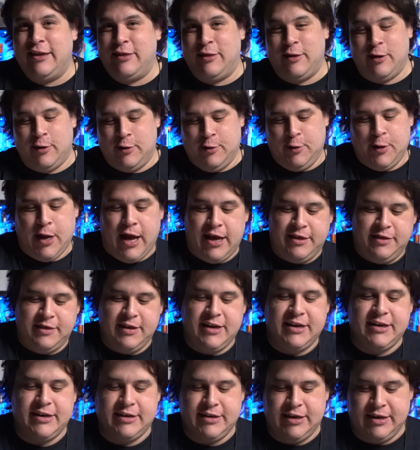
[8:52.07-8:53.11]
They're not
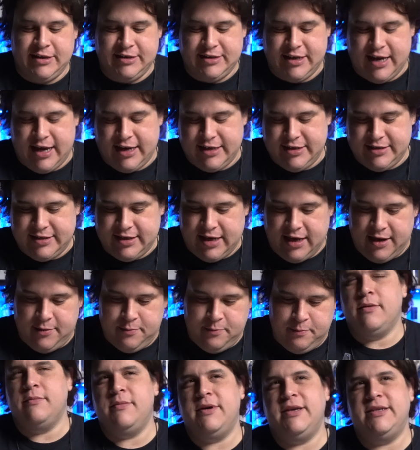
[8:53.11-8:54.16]
the exact same.
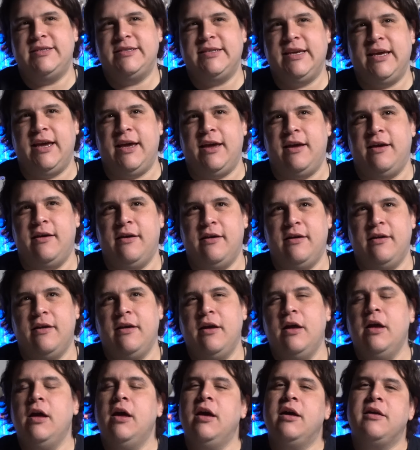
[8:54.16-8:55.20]
Let me see.
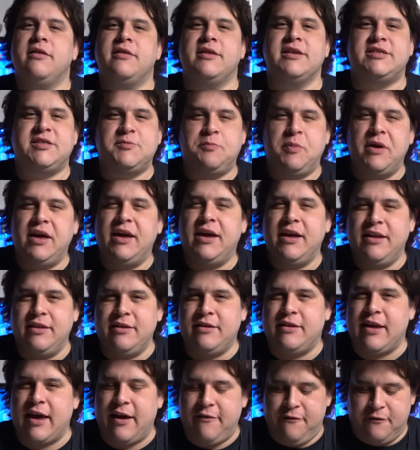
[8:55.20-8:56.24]
The Spigen
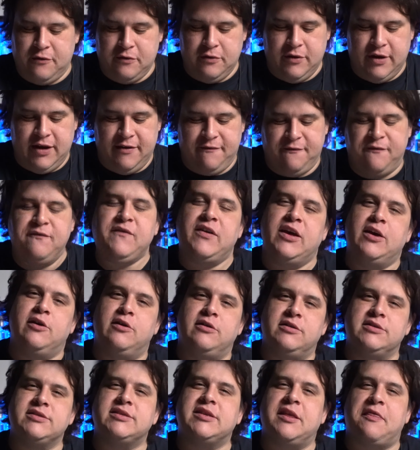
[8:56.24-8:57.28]
definitely
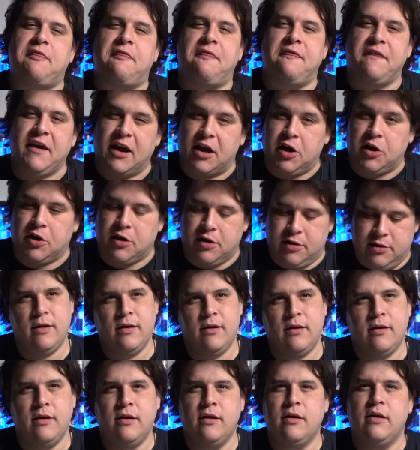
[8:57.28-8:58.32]
feels thicker.
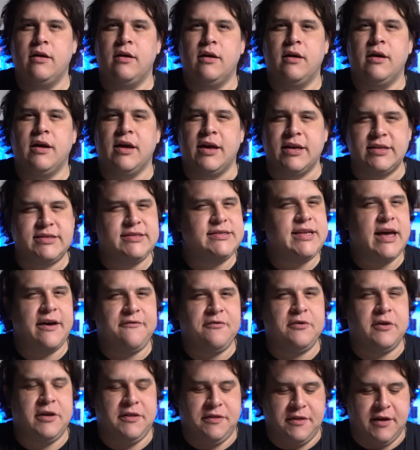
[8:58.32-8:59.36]
It's
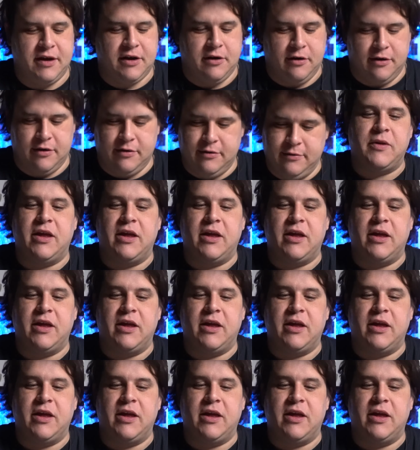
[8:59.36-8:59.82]
definitely thicker.